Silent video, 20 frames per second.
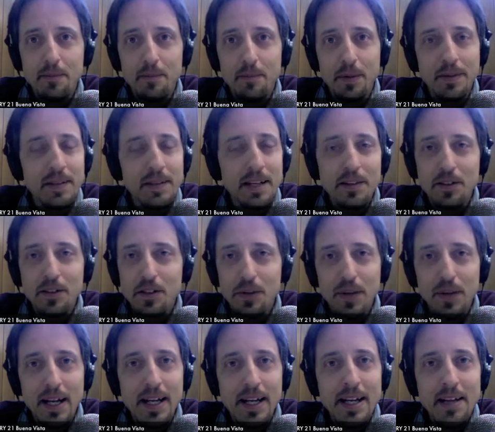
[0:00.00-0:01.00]
But neither
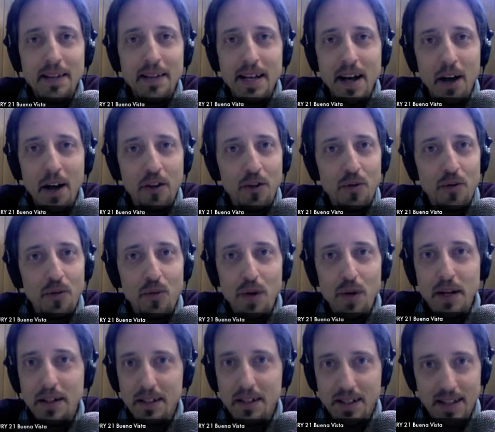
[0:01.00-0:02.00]
do any of the other
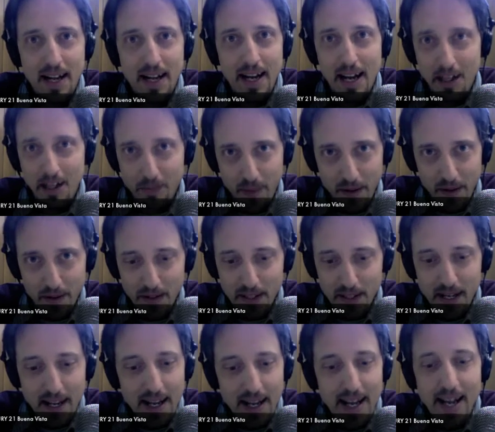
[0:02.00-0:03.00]
real estate experts
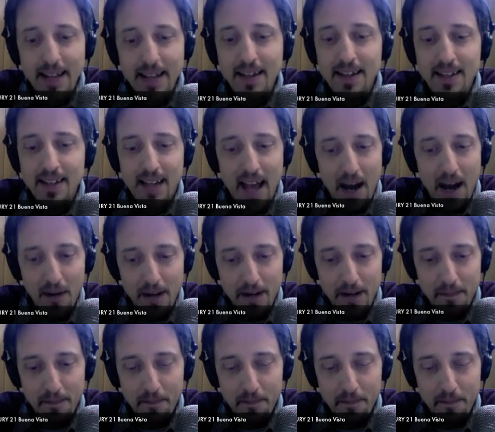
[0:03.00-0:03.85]
in this county.